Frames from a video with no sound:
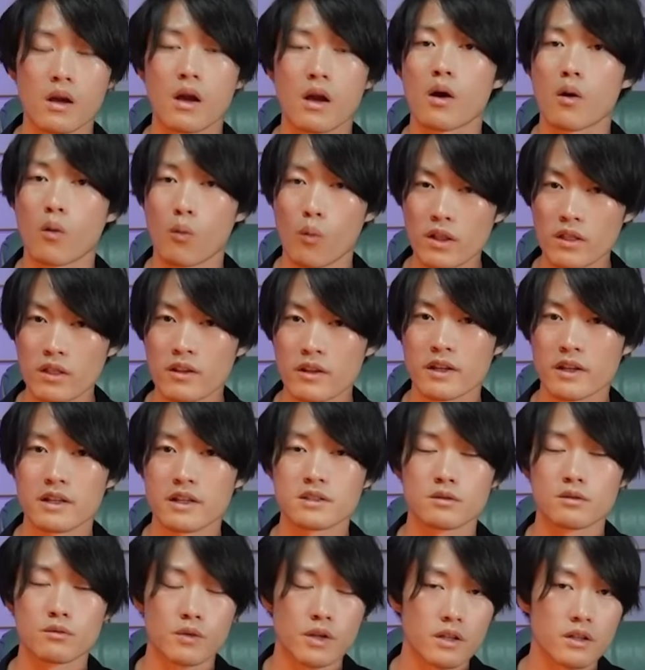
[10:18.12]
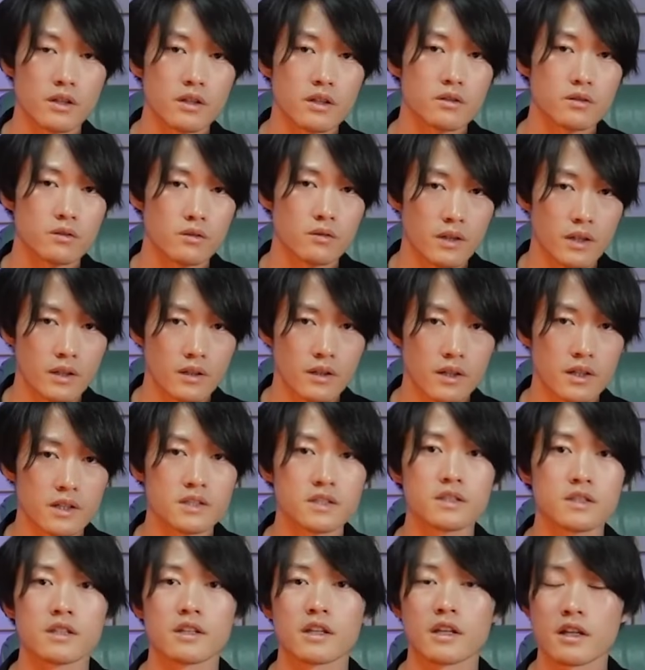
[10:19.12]
What he's really doing is
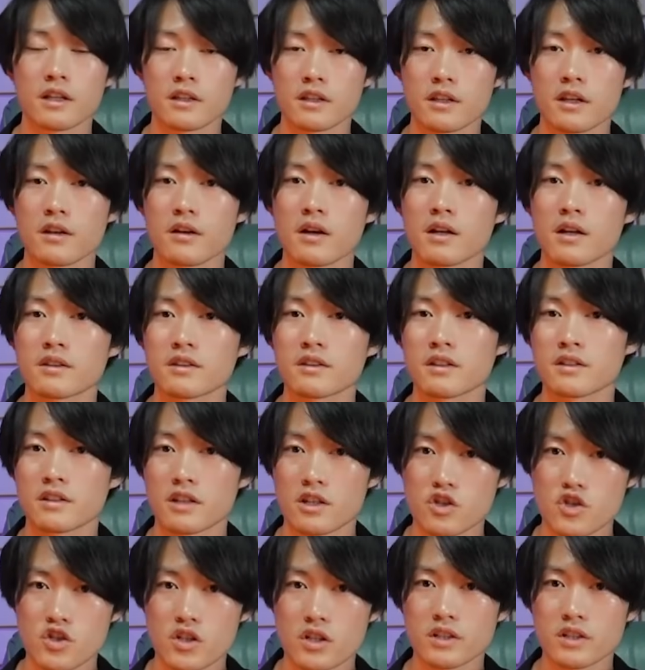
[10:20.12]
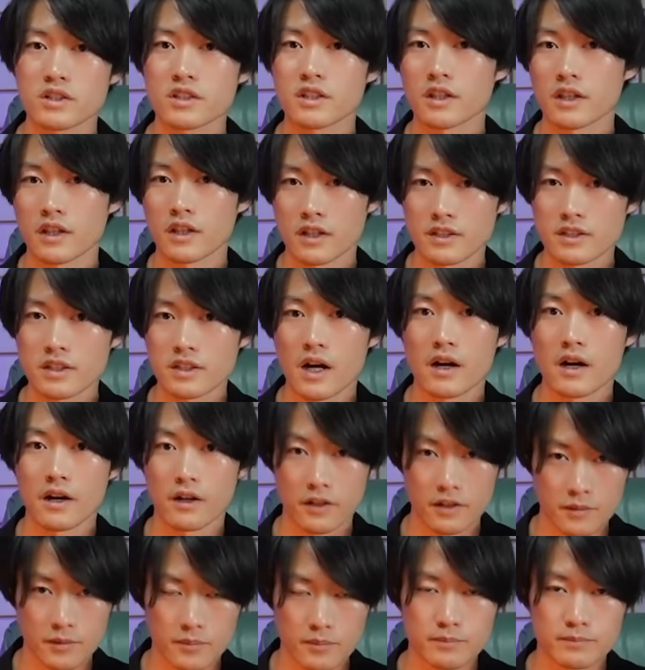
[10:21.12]
hinting at the dangers kids are
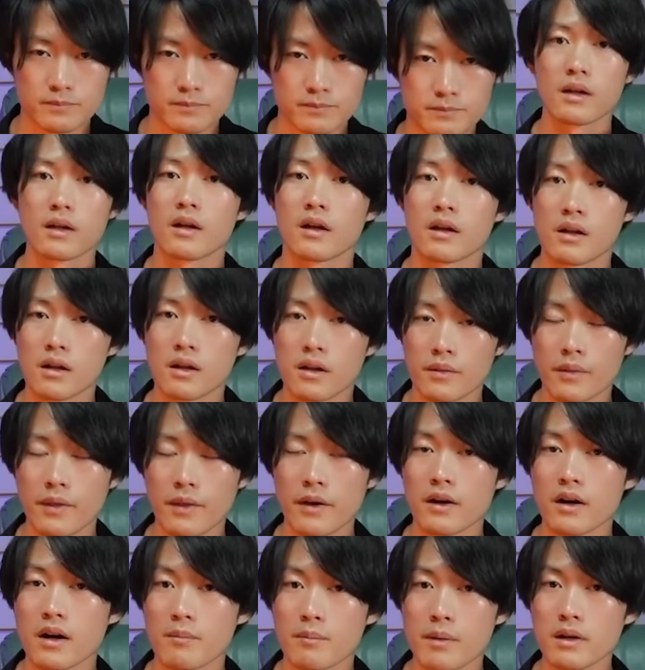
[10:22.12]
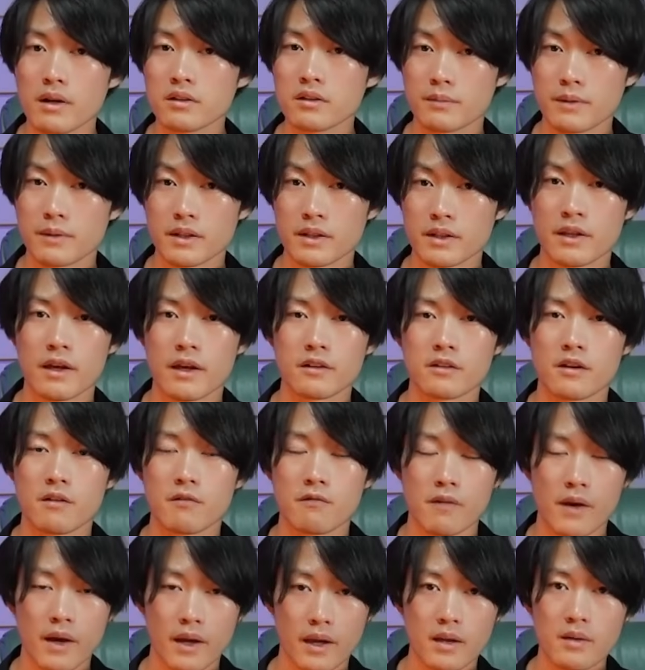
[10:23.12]
in. They are about to be taken
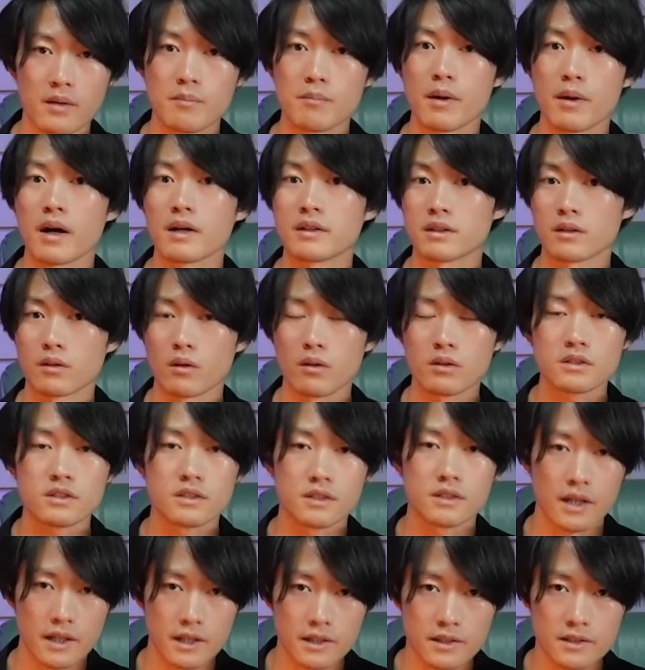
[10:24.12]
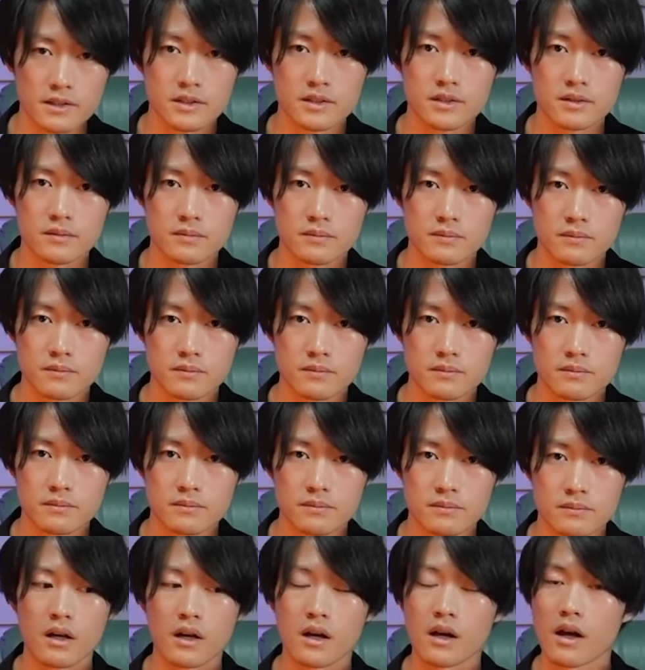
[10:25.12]
away by the Gods Knights.
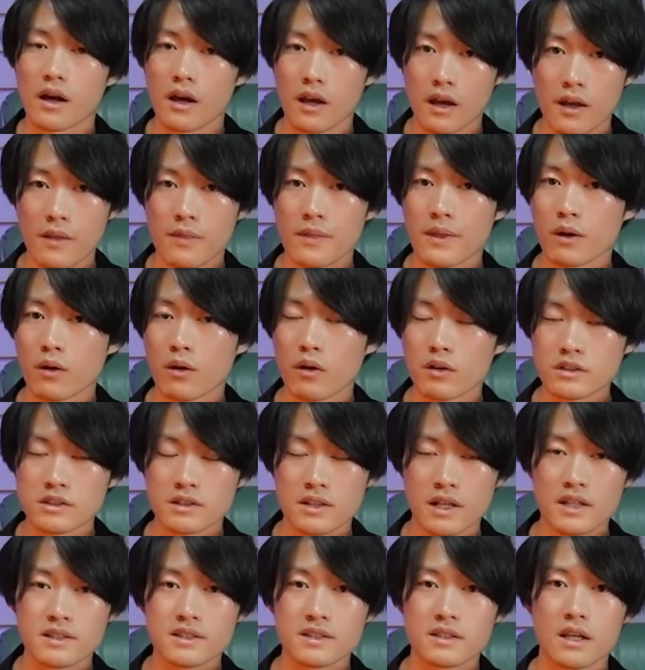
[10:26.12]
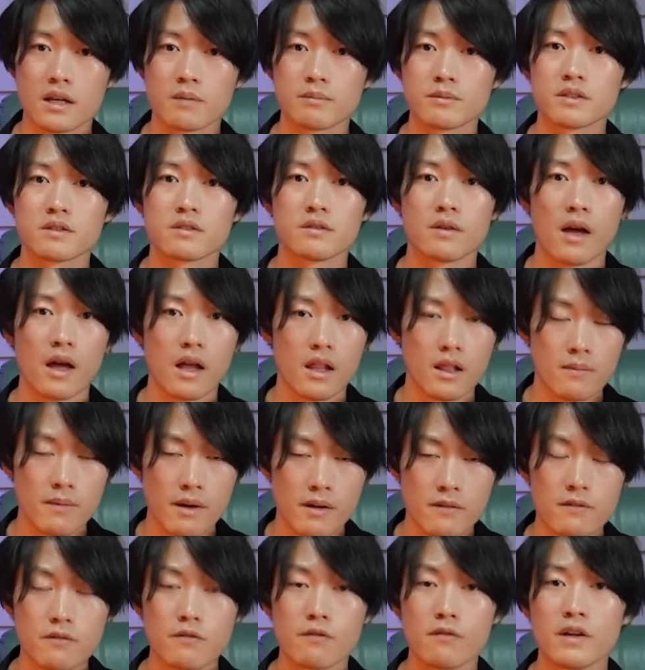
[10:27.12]
And the Gods Knights came to
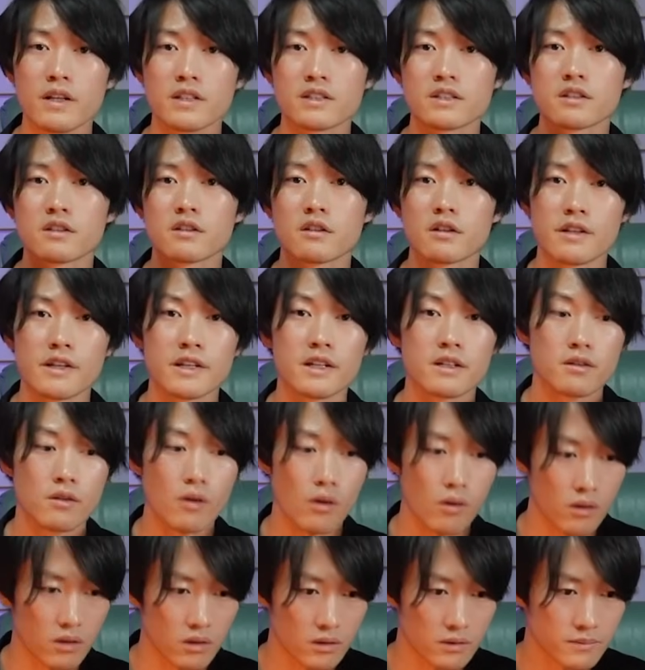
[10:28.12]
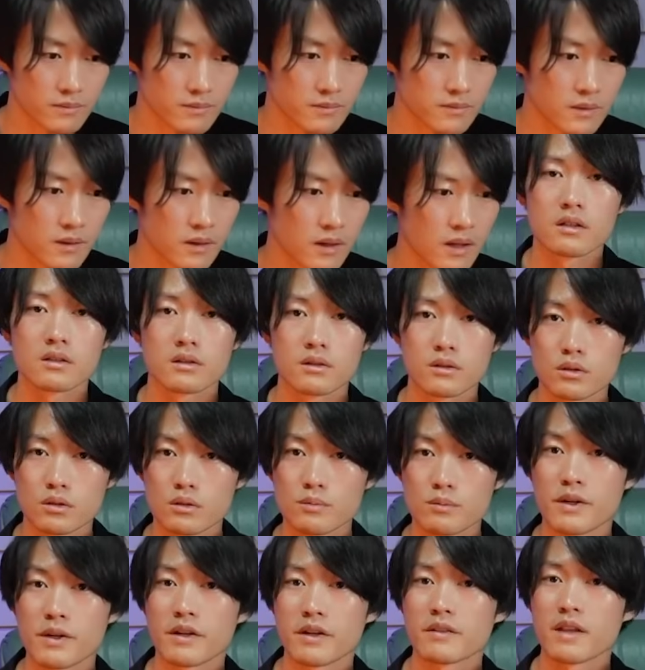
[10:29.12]
Elbaf with clear goal, to
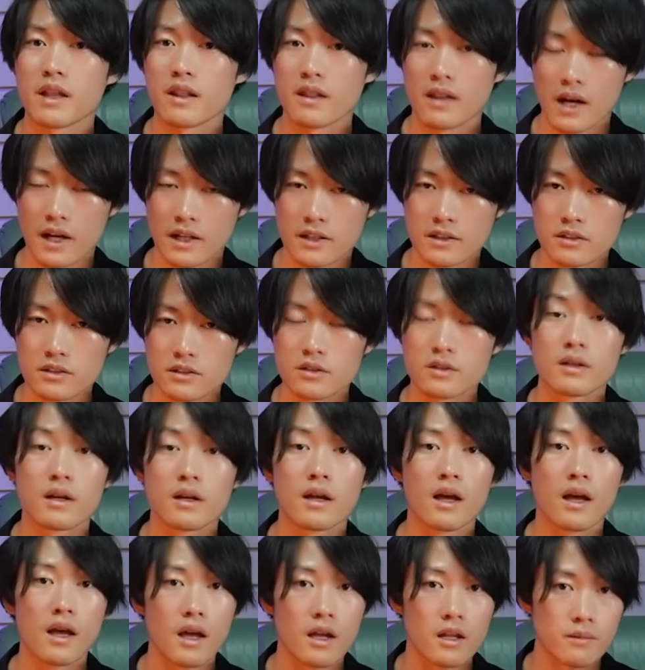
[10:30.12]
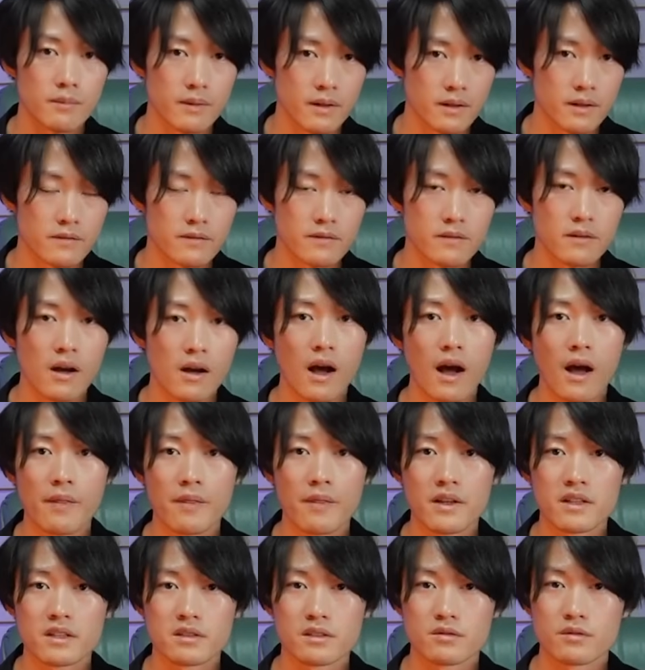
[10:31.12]
bring the land, Elbaf, under
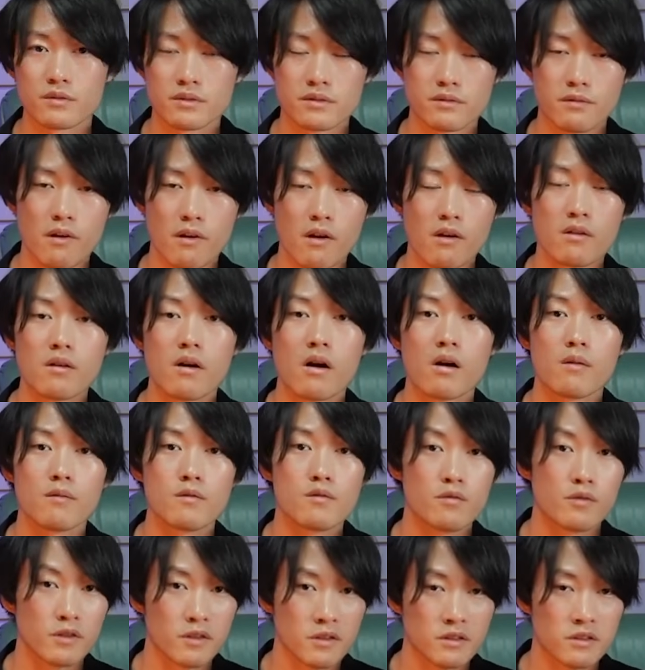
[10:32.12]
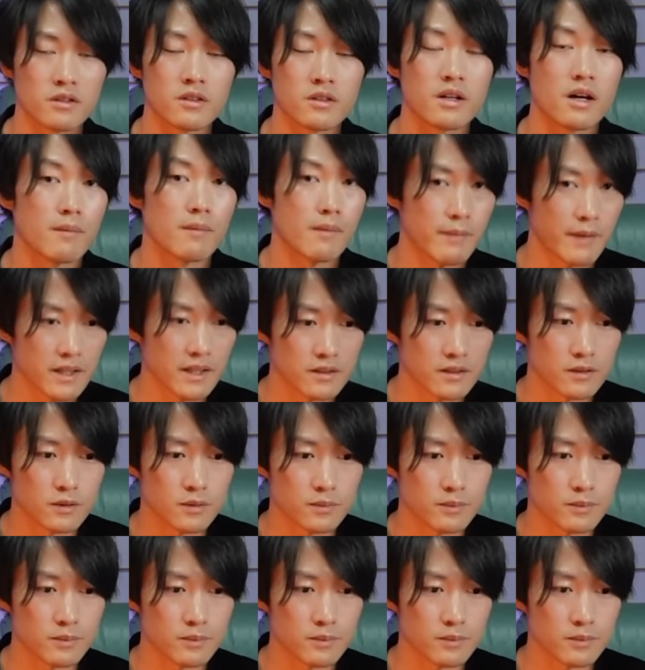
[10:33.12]
the control of world government.